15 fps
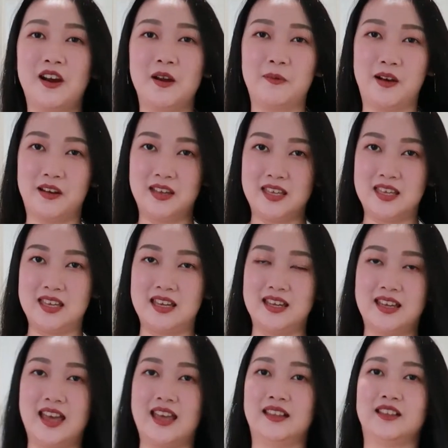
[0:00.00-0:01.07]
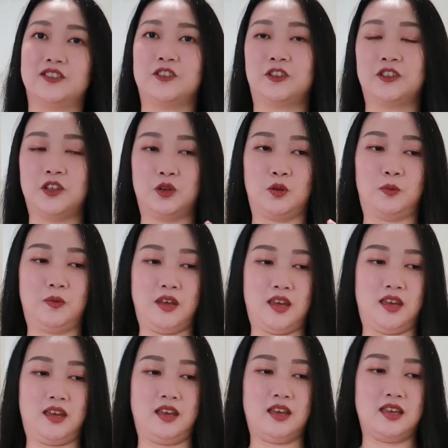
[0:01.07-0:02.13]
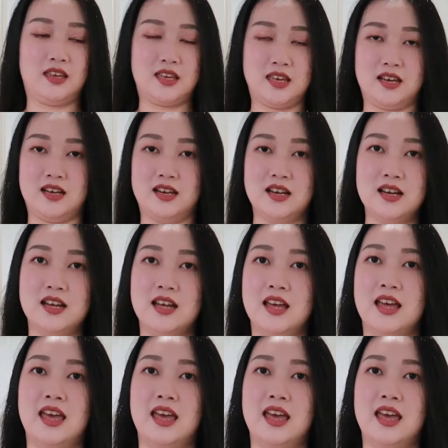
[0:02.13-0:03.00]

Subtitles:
right about here and the shortest will be here.